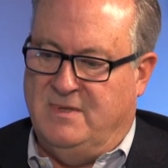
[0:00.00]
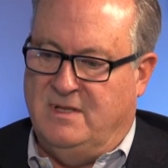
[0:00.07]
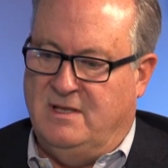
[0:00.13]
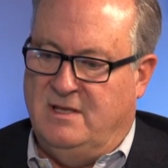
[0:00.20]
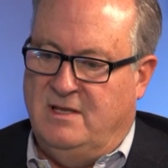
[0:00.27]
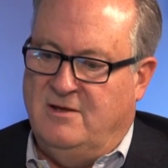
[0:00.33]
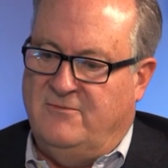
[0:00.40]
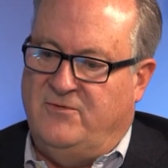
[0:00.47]

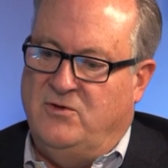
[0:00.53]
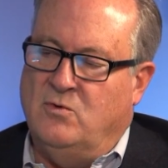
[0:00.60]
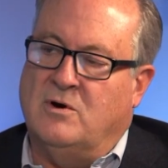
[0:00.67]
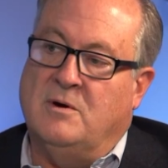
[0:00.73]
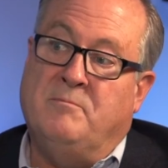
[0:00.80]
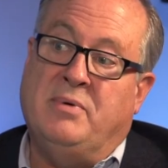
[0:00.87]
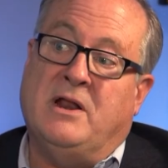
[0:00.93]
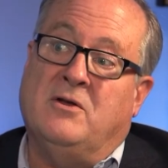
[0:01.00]
if you're a
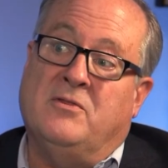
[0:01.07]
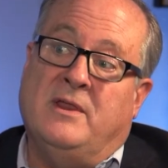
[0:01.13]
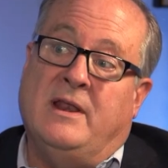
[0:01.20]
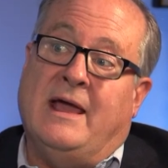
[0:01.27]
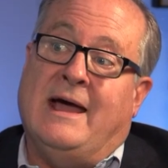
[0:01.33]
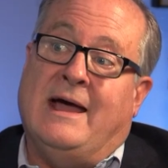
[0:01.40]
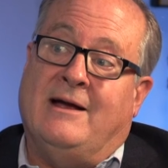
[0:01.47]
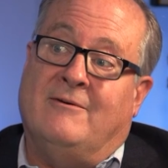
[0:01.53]
better than
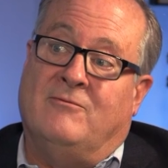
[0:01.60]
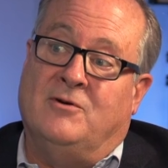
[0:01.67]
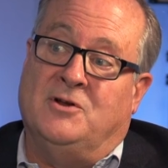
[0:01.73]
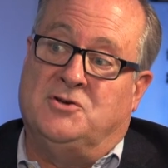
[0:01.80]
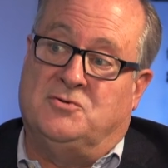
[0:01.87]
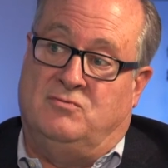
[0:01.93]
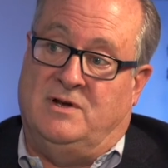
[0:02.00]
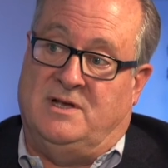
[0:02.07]

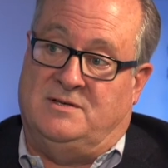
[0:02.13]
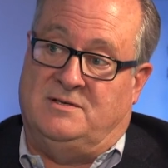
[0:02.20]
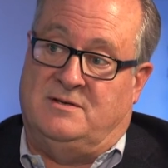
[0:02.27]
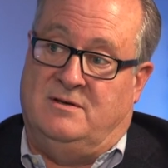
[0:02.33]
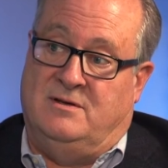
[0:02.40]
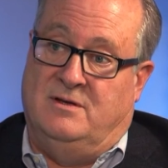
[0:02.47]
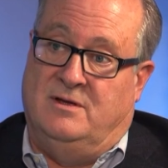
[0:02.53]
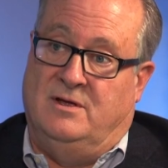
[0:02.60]
average risk,
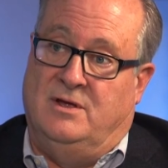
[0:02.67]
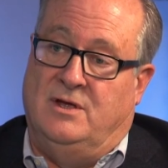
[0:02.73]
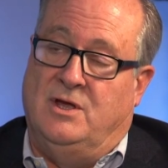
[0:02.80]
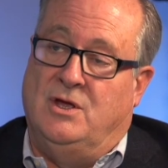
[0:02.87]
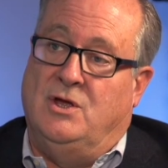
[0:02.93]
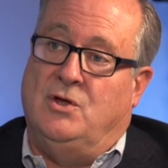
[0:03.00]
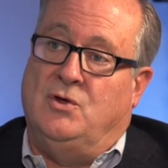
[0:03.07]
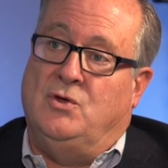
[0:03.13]

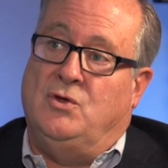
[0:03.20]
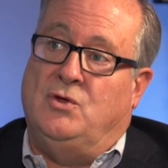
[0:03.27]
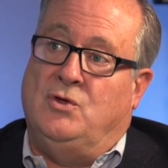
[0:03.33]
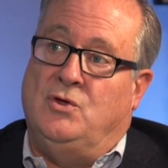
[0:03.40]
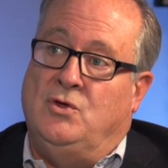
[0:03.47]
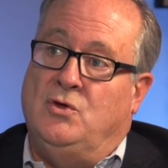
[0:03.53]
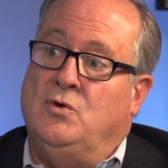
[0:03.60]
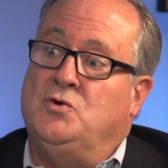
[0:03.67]

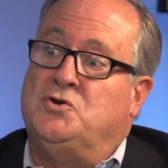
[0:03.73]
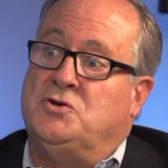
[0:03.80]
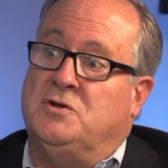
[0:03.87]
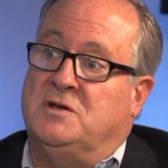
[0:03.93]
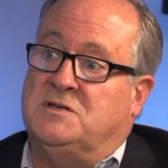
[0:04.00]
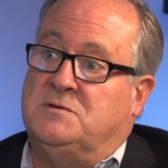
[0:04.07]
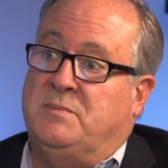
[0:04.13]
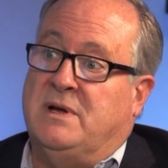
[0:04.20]
you should
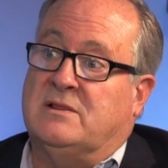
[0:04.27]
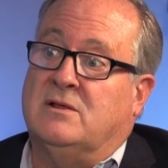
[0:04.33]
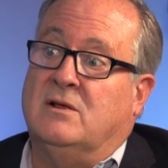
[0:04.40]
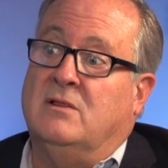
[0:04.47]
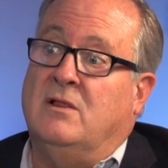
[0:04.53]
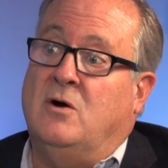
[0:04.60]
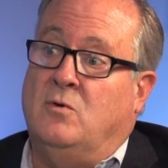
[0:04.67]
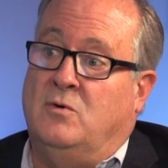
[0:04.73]
expect a
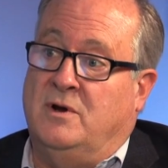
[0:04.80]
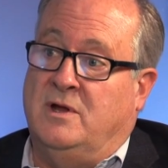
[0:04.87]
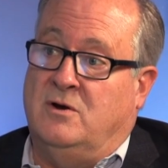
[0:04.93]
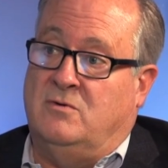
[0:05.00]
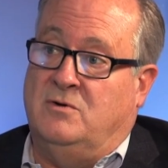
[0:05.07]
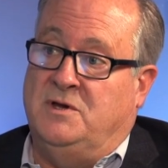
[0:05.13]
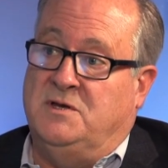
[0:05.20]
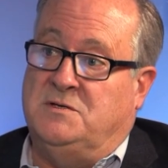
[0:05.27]
lower
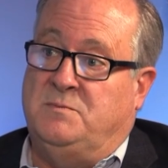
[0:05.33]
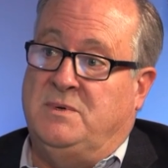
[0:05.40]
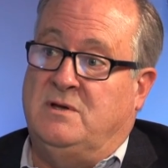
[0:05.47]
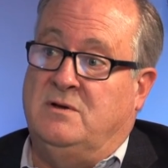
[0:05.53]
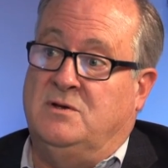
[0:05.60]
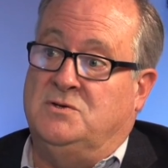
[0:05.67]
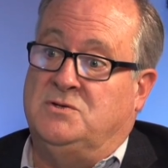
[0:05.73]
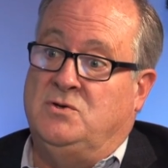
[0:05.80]
increase
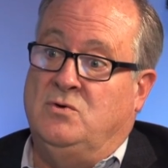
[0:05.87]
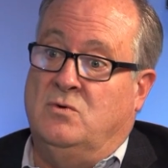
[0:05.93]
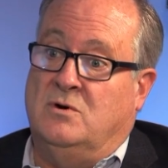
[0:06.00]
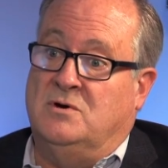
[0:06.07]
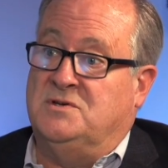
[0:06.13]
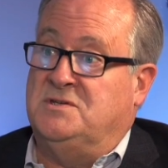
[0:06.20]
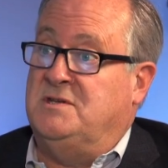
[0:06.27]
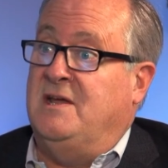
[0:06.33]
because
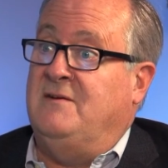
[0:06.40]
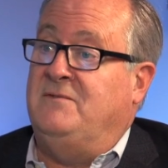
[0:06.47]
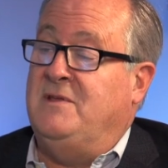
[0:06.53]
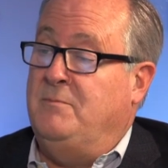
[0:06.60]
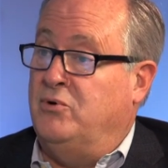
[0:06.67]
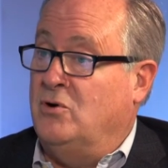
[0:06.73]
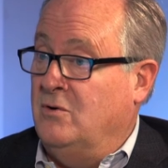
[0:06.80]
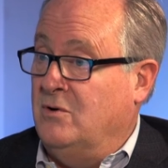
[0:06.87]
your safety
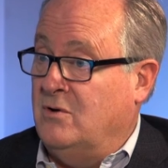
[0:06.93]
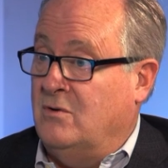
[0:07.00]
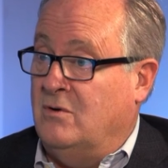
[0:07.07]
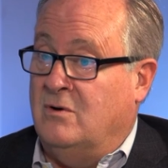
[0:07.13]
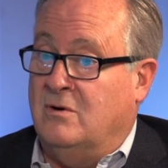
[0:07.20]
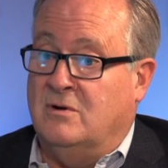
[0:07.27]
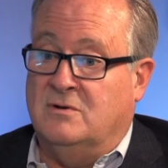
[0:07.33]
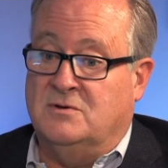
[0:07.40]

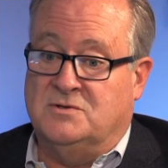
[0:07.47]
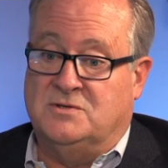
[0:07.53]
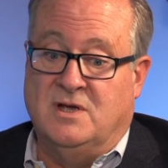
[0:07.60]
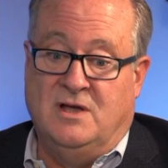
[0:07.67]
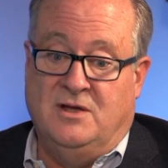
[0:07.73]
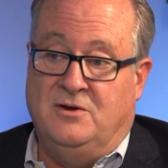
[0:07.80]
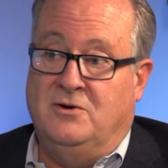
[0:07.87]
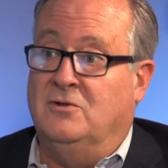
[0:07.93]
protocols,
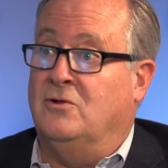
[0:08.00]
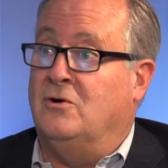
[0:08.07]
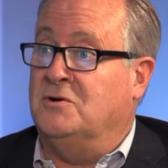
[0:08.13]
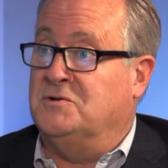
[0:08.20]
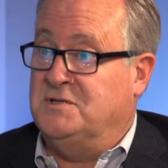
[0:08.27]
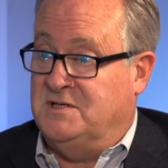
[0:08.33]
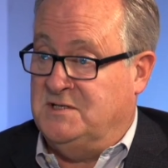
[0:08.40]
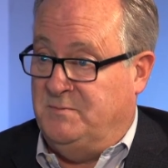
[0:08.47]
your
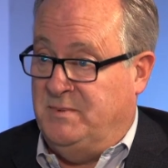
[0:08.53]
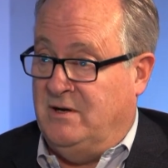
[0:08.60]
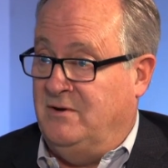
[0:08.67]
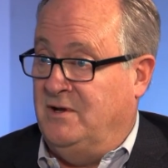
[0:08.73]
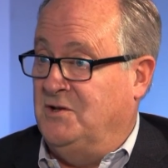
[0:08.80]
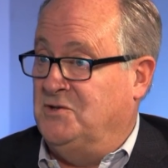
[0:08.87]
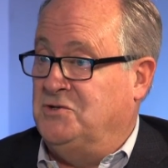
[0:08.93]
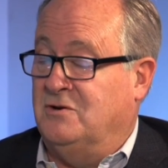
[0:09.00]
loss
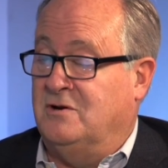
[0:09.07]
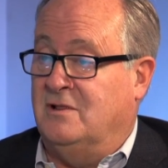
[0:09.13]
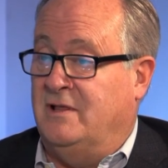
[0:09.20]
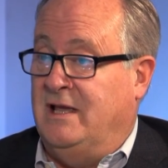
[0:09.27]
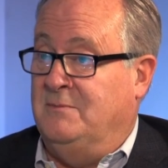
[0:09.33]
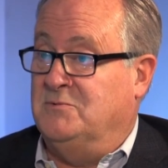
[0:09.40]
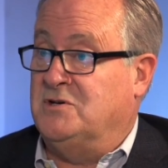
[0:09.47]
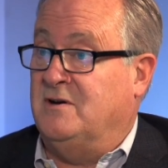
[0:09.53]
experience, your
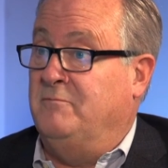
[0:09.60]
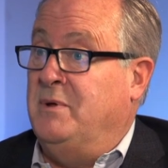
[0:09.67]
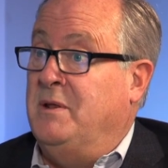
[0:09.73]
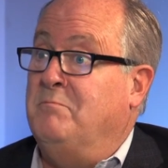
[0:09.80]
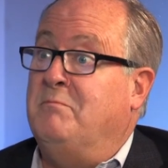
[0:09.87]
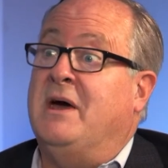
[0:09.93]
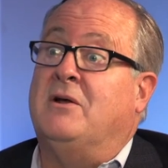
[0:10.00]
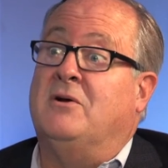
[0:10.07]
claims have been
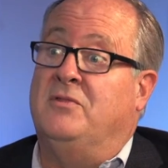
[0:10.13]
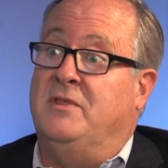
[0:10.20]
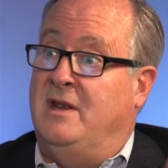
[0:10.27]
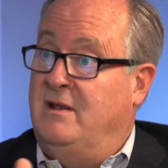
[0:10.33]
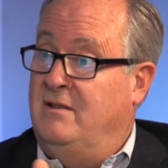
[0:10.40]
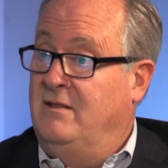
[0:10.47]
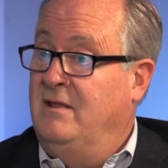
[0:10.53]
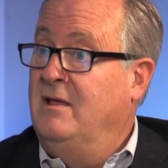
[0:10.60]
better
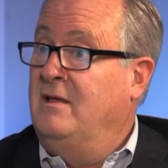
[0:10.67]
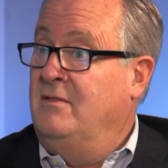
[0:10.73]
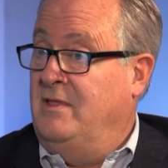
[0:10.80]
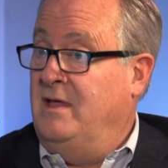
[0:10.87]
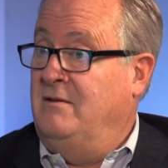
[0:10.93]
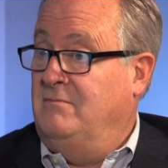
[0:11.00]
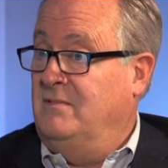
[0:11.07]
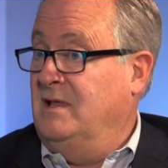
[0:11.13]
than
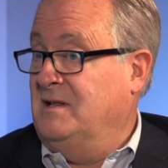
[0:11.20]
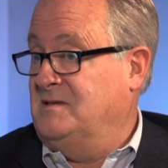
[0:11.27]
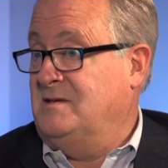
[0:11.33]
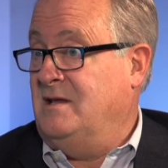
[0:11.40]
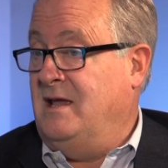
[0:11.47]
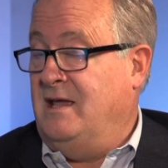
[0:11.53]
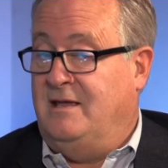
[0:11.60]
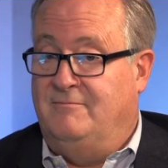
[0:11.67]
let's
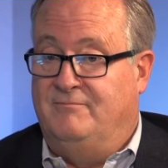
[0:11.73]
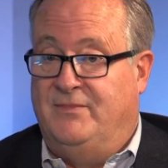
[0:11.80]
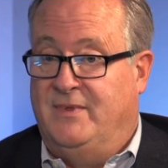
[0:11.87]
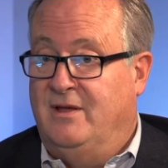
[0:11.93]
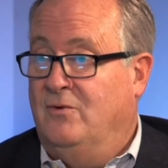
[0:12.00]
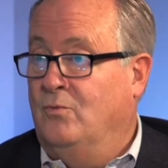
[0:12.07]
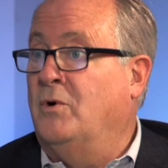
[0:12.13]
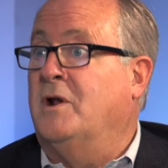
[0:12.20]
say
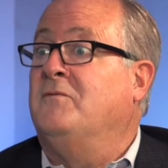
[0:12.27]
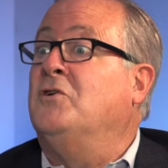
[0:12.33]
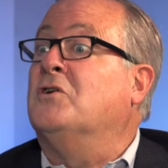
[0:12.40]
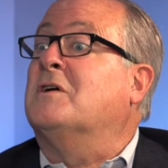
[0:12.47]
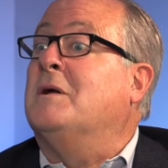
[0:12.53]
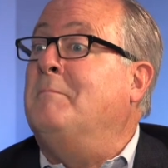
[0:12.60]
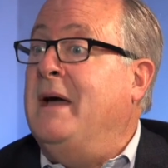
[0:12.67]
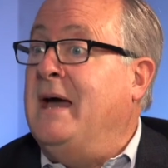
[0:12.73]
one of your
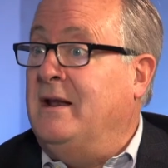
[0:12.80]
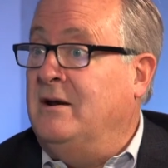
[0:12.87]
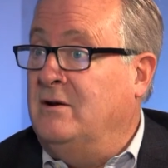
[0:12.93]
competitors.